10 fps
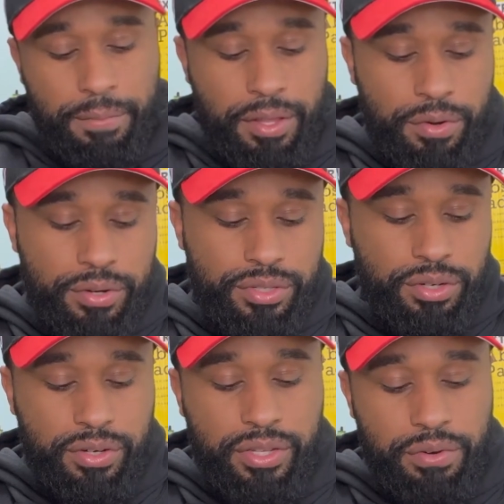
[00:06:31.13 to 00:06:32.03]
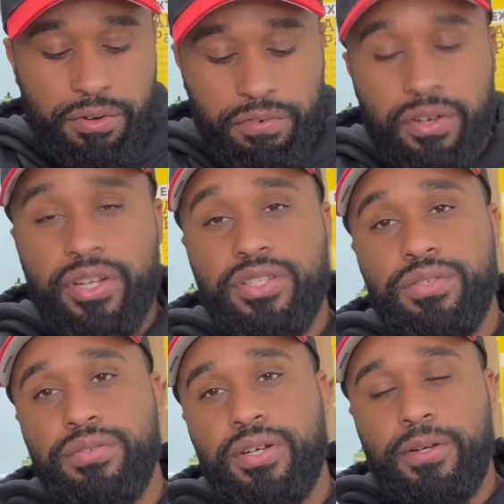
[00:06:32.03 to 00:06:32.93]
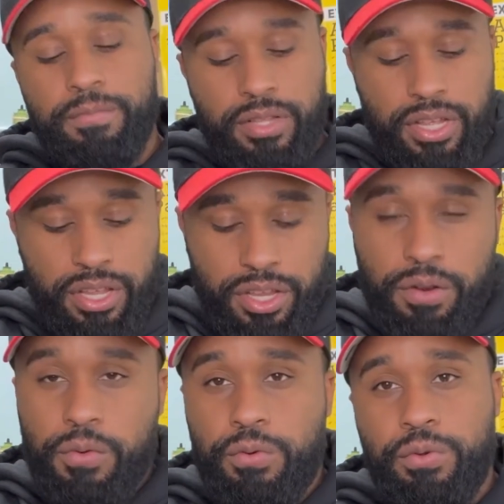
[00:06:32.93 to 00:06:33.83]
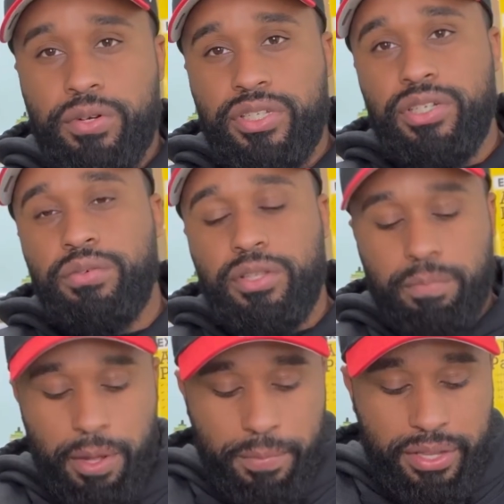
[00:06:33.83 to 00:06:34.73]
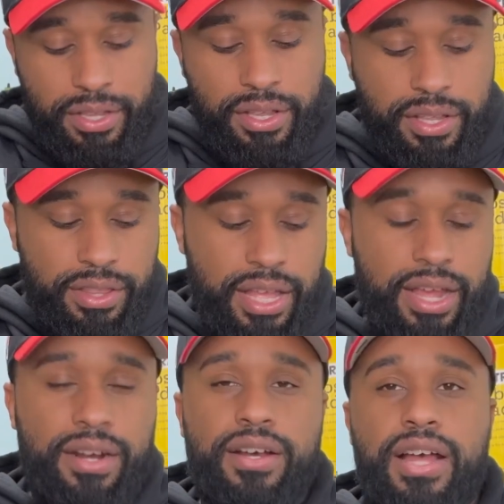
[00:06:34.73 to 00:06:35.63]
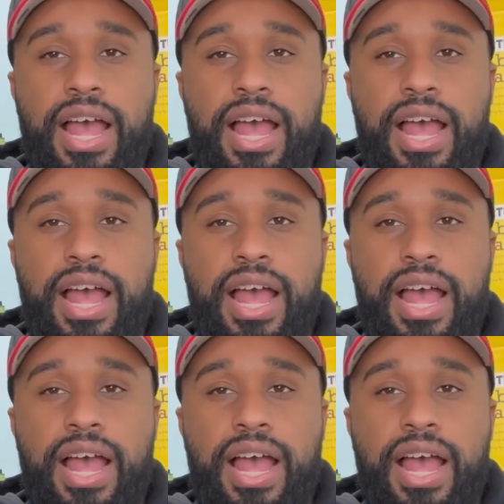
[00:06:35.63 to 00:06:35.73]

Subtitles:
They were referring to you know, when we were dealing with a puppy that